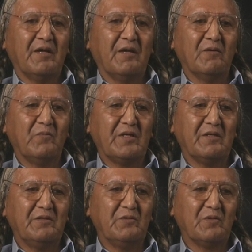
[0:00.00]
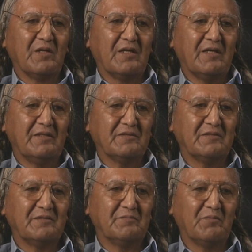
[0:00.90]
uh, we can
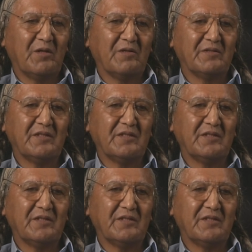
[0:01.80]
utilize modern